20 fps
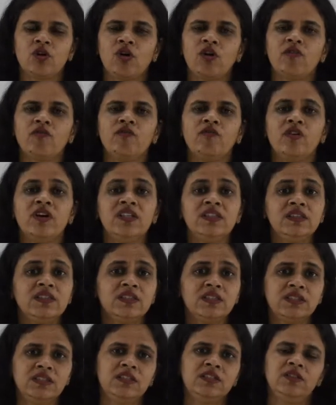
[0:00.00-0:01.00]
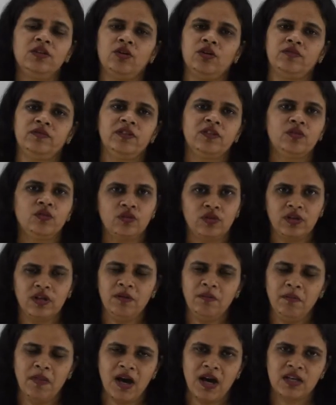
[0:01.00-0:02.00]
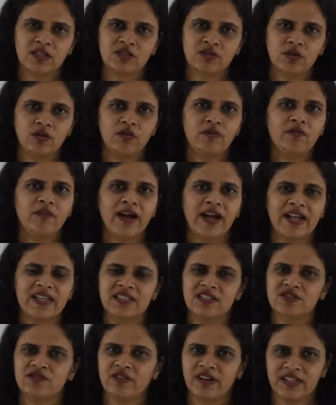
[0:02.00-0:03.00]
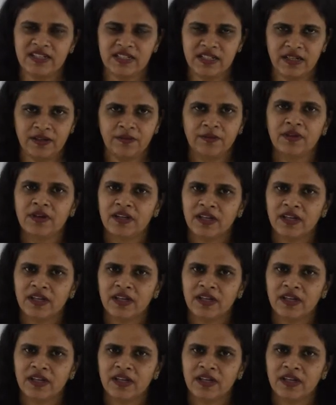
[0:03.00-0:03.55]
or 1/3 of the total marks of IELTS writing.